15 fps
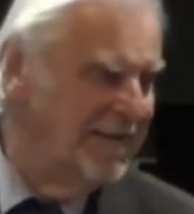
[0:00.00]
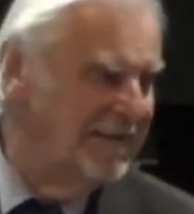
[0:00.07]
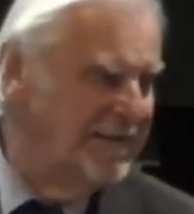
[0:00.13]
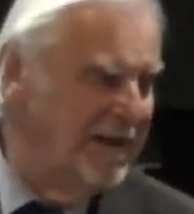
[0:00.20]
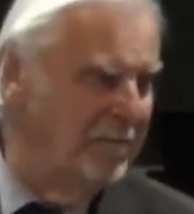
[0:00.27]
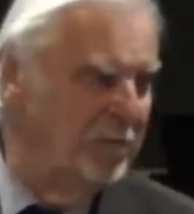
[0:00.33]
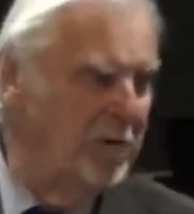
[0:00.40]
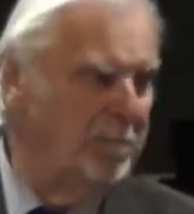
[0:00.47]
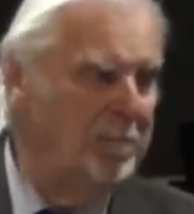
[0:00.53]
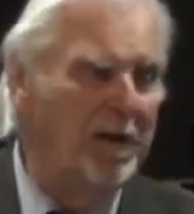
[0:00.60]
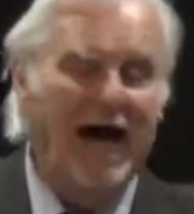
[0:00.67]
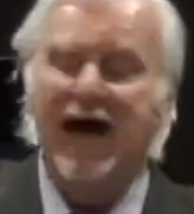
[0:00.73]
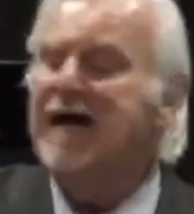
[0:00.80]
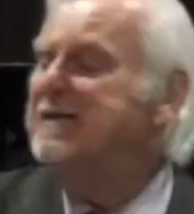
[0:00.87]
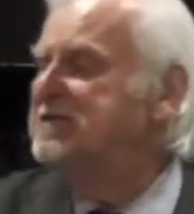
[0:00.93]
They were
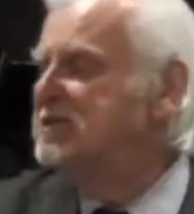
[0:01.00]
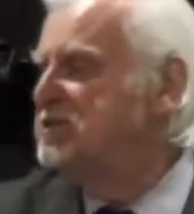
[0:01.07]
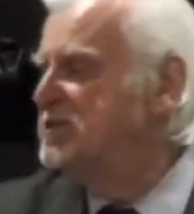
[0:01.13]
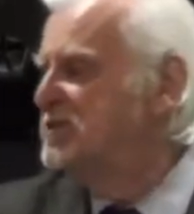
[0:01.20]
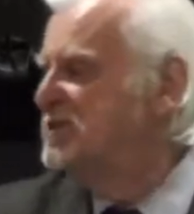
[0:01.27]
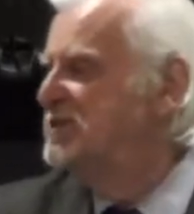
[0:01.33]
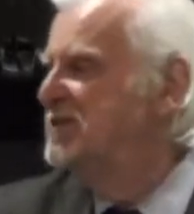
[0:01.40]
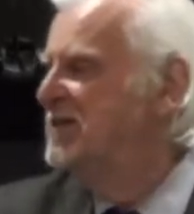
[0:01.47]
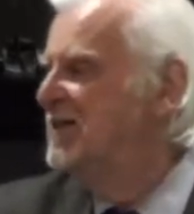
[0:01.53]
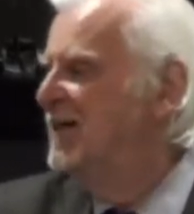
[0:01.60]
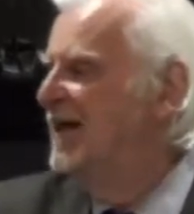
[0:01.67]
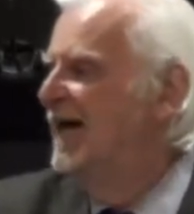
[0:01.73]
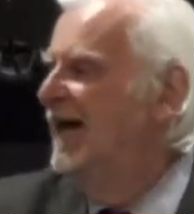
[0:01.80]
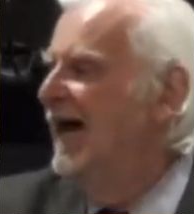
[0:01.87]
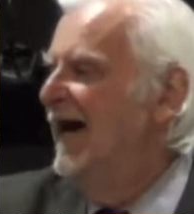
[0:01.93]
blessed
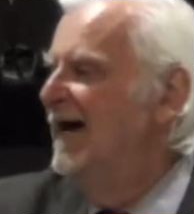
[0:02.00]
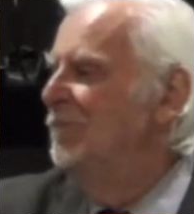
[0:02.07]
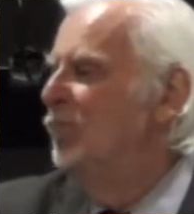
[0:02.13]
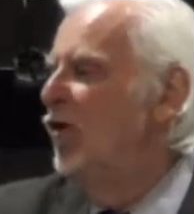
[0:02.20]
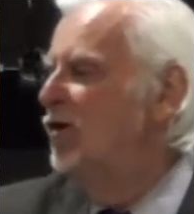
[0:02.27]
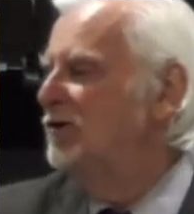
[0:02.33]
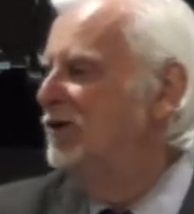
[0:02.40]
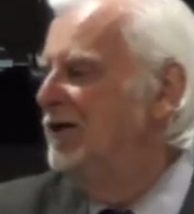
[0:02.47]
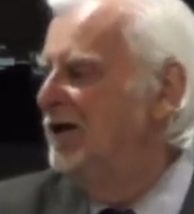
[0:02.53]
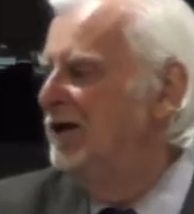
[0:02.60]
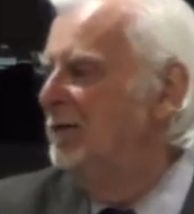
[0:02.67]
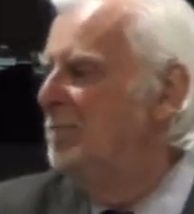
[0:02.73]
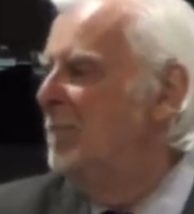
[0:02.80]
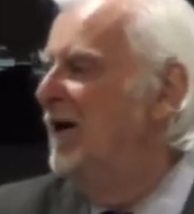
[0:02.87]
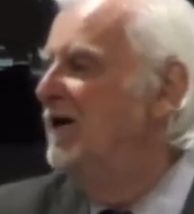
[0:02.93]
and walking in
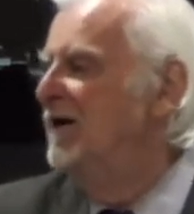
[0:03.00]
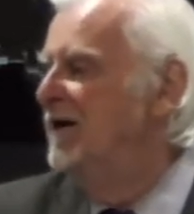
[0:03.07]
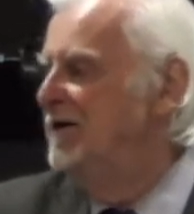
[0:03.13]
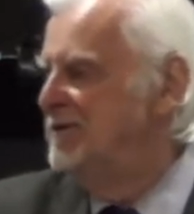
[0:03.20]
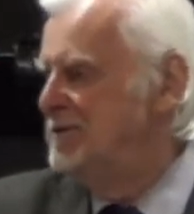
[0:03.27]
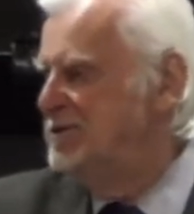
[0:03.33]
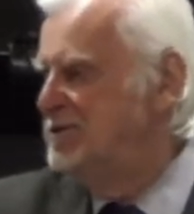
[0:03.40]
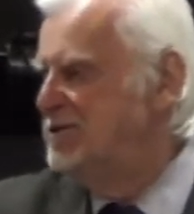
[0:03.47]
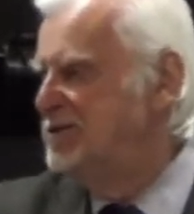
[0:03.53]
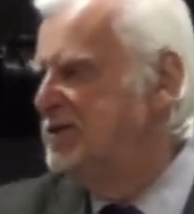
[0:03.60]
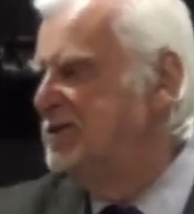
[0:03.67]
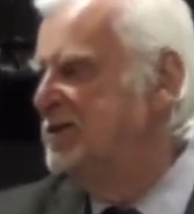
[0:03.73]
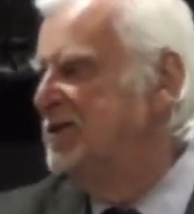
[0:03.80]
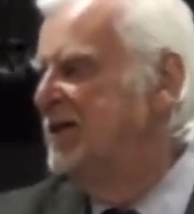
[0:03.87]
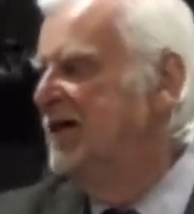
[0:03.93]

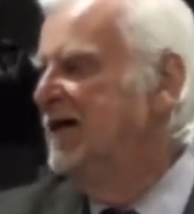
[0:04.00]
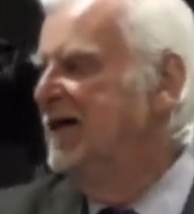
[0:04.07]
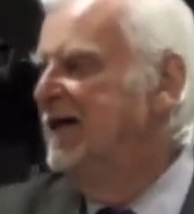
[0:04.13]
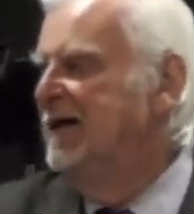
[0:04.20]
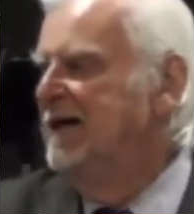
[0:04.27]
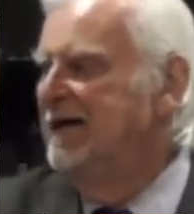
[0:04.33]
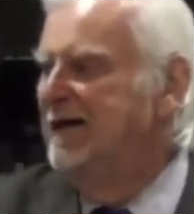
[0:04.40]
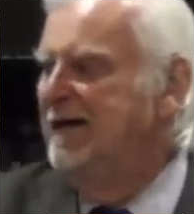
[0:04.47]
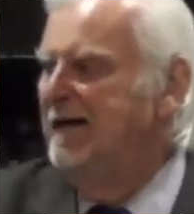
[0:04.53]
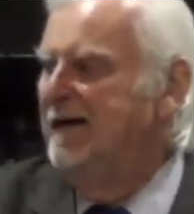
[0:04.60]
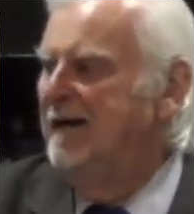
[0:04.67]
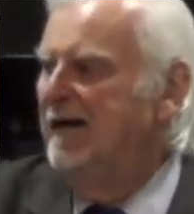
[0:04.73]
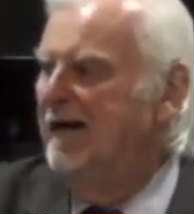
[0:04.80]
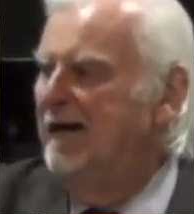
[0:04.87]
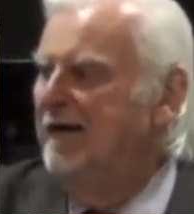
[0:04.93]
abundance.
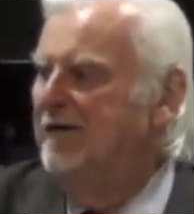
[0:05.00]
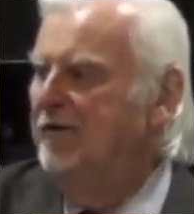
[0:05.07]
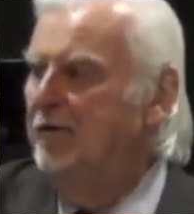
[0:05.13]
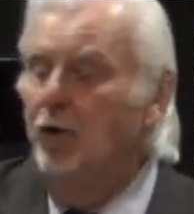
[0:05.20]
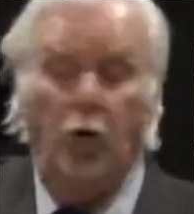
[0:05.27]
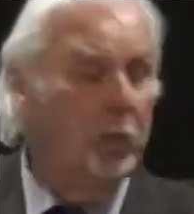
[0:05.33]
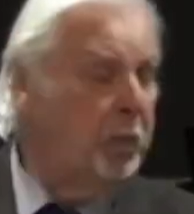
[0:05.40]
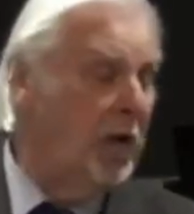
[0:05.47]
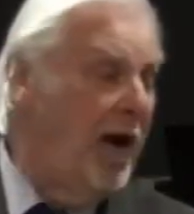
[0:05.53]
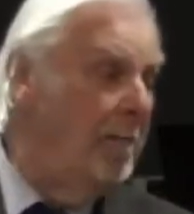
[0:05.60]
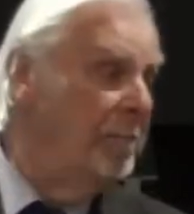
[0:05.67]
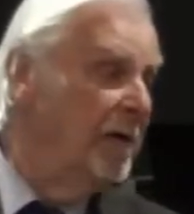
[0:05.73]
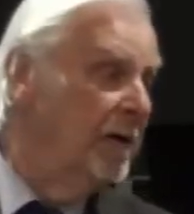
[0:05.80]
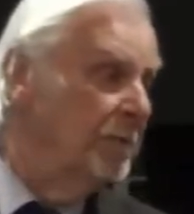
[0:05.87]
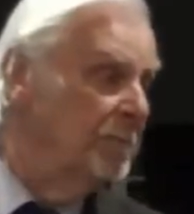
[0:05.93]
No
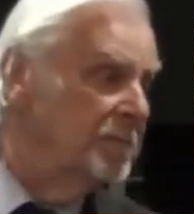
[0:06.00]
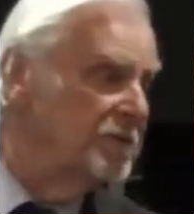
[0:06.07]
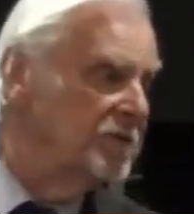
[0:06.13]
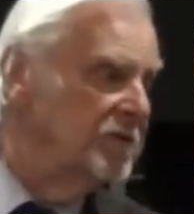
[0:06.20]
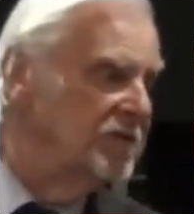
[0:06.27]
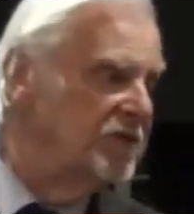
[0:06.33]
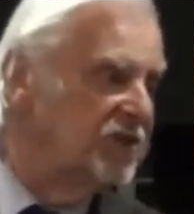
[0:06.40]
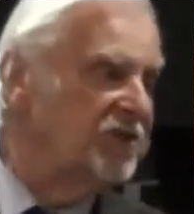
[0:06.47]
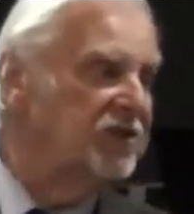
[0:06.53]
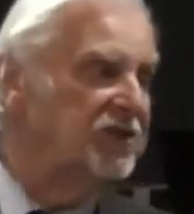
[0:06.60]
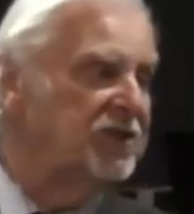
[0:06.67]
problems.